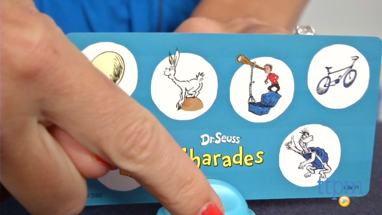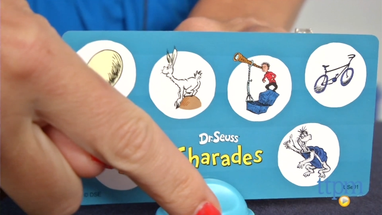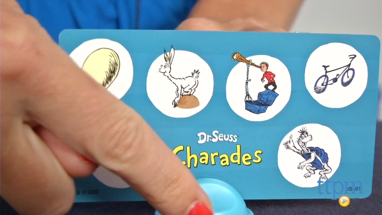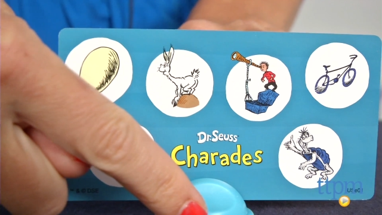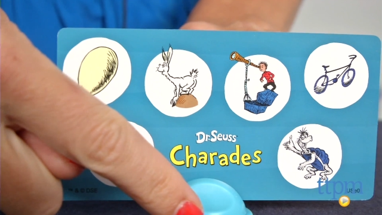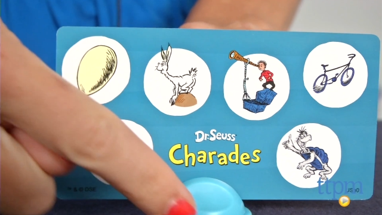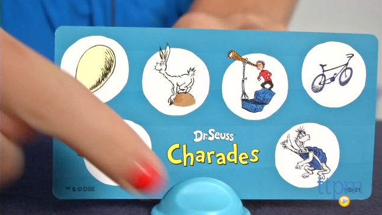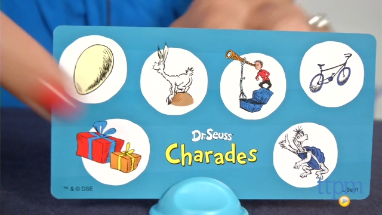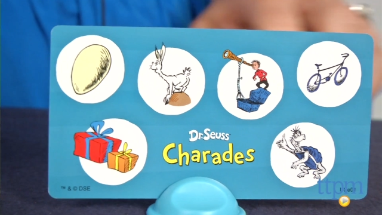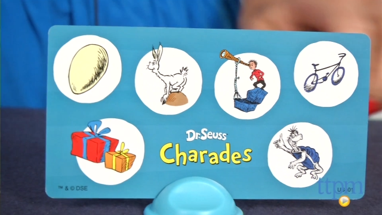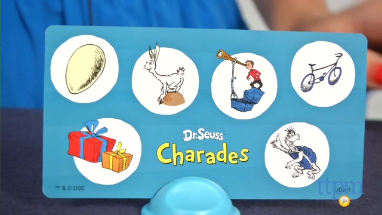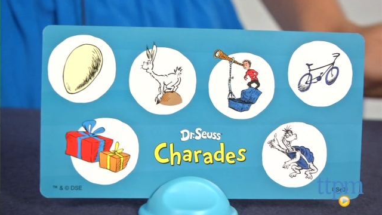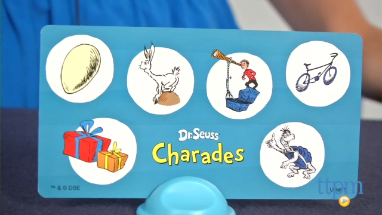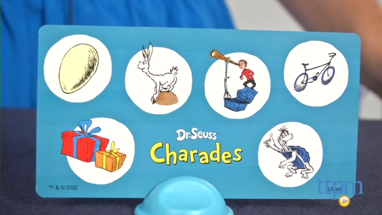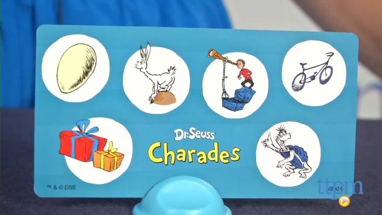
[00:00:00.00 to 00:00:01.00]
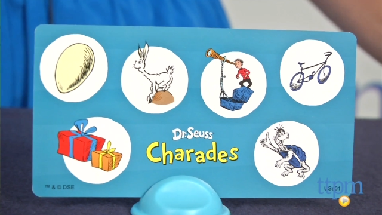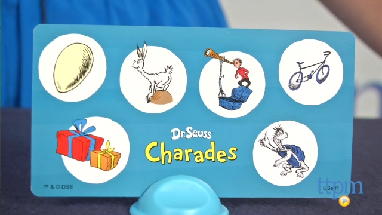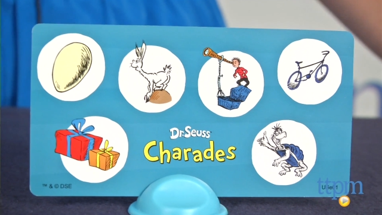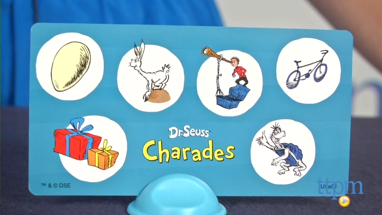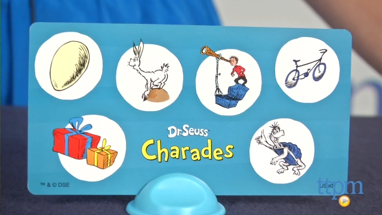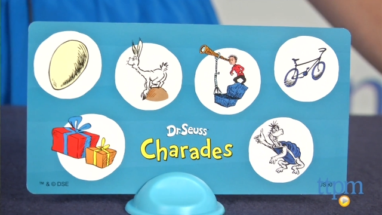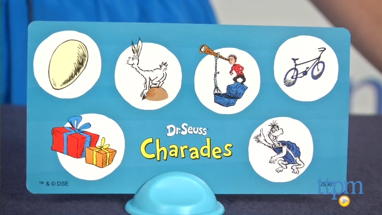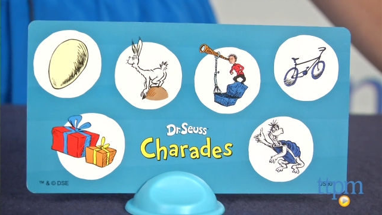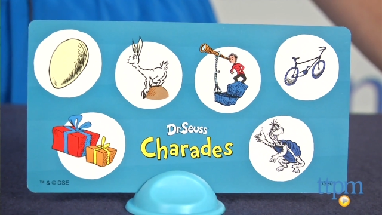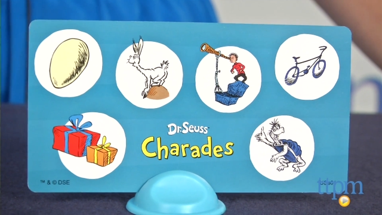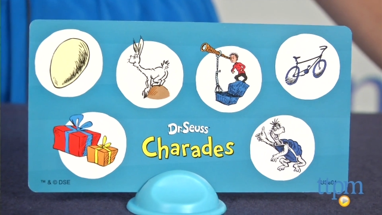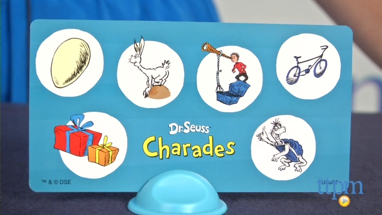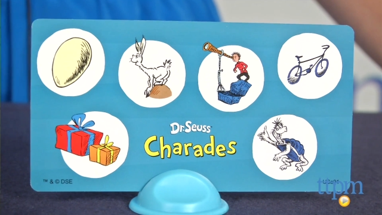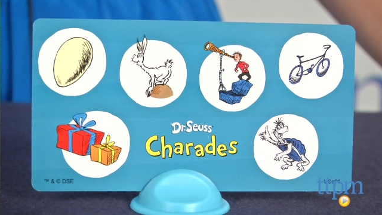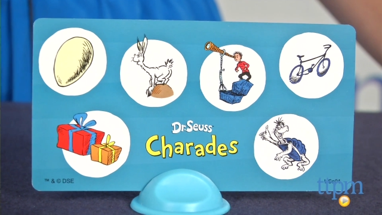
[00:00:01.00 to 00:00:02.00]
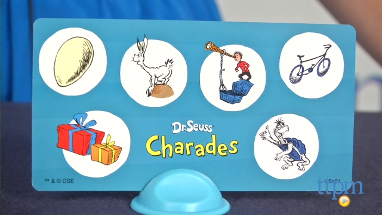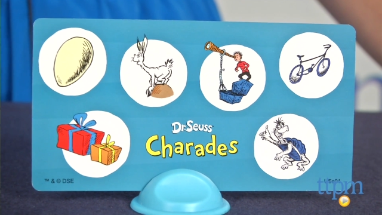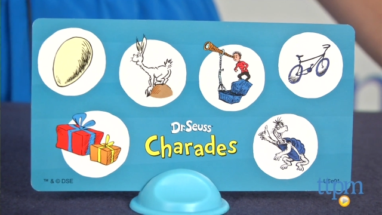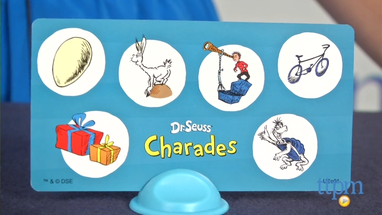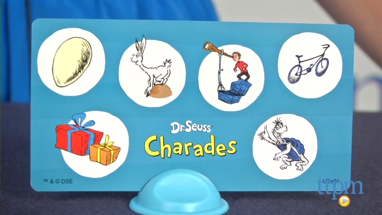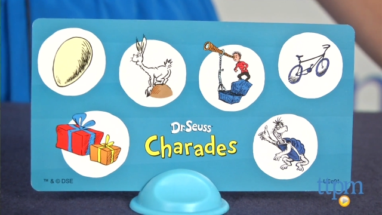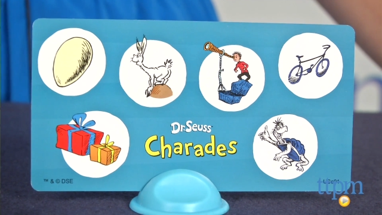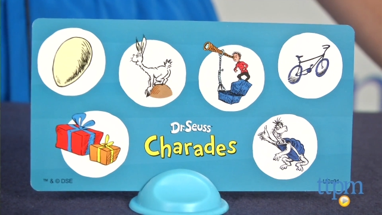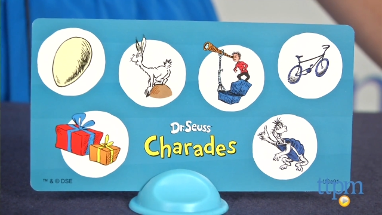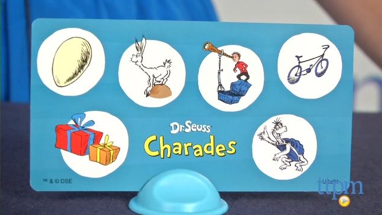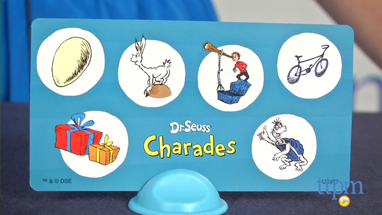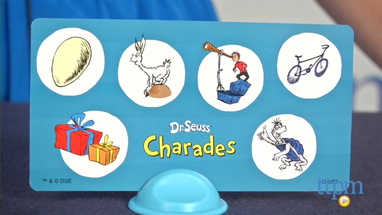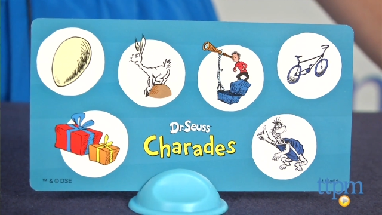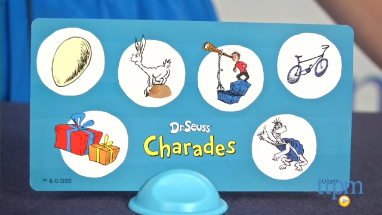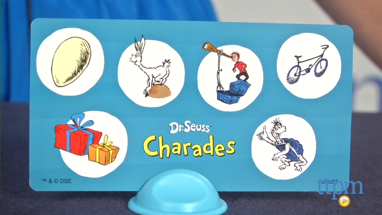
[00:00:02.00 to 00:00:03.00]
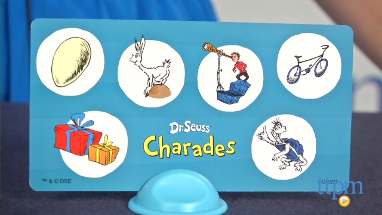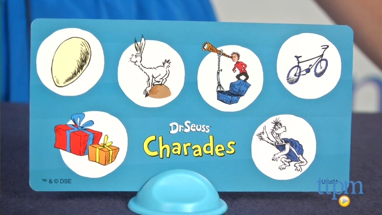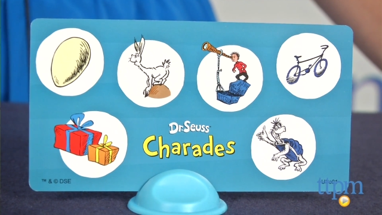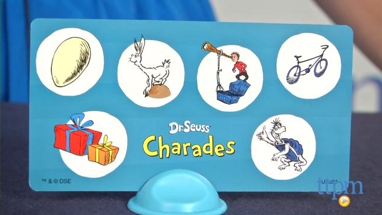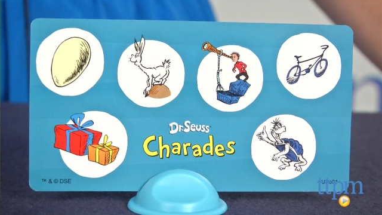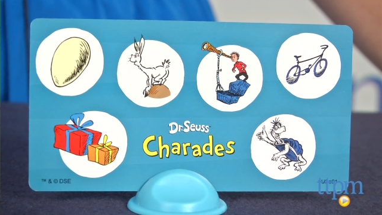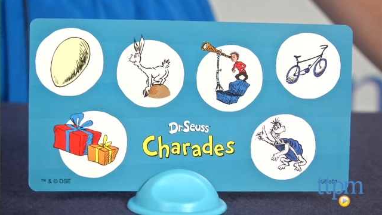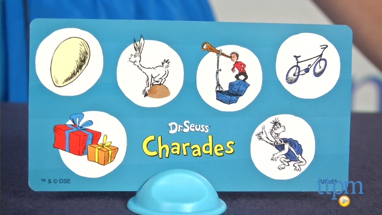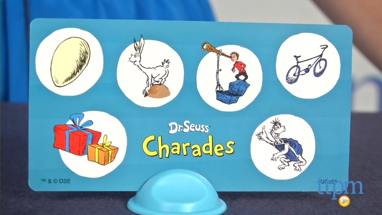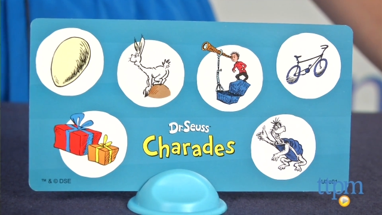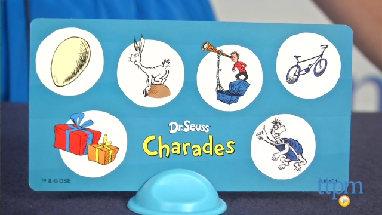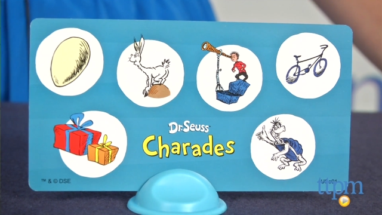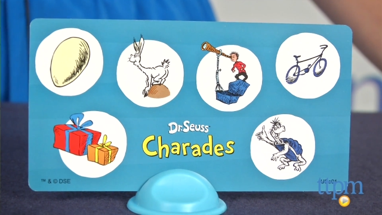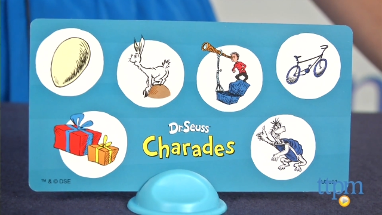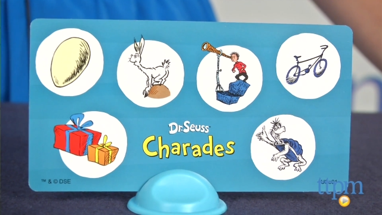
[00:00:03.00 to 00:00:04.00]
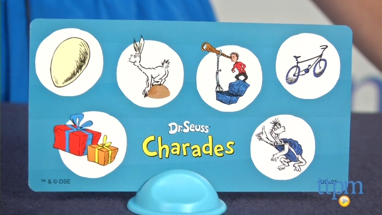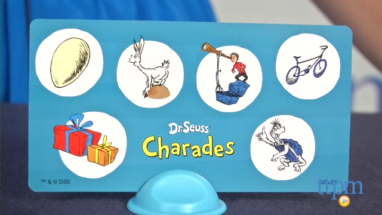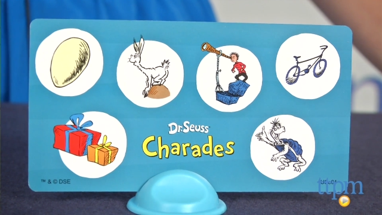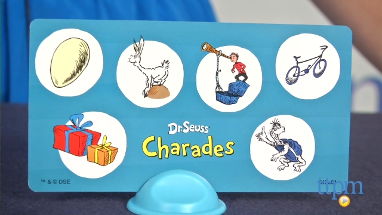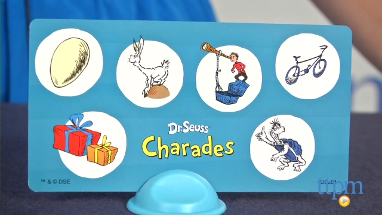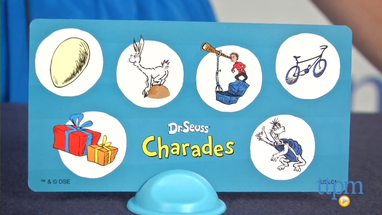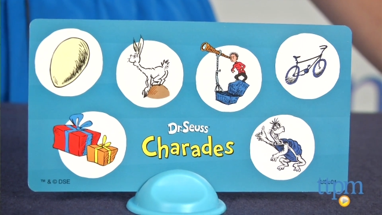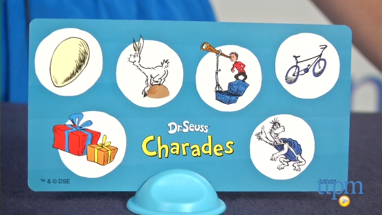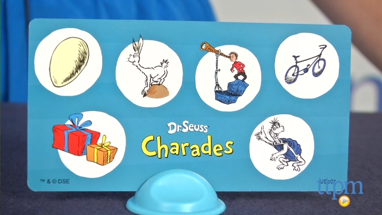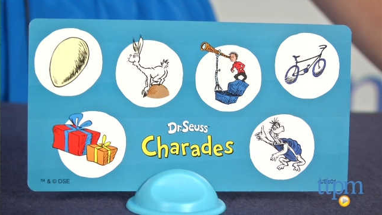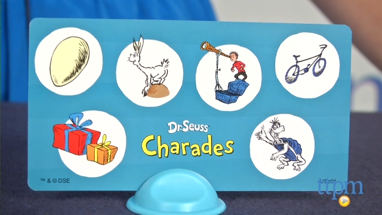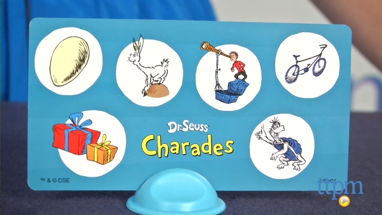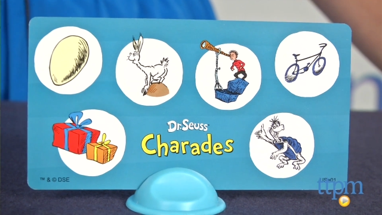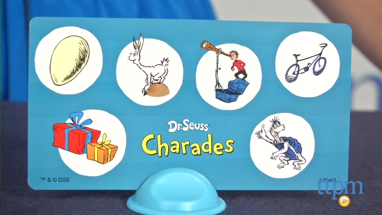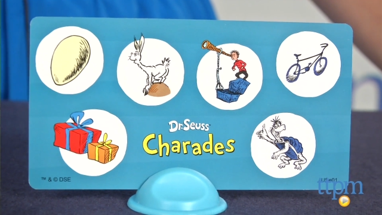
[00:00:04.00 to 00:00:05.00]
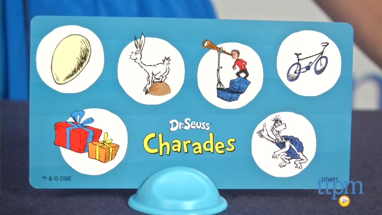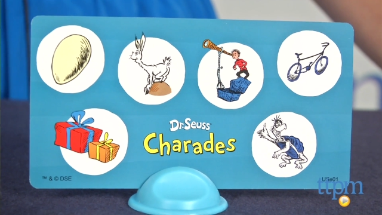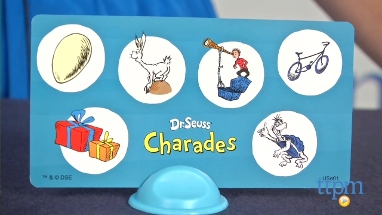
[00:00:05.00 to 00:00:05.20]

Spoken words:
No face is visible, so there are no lips to read.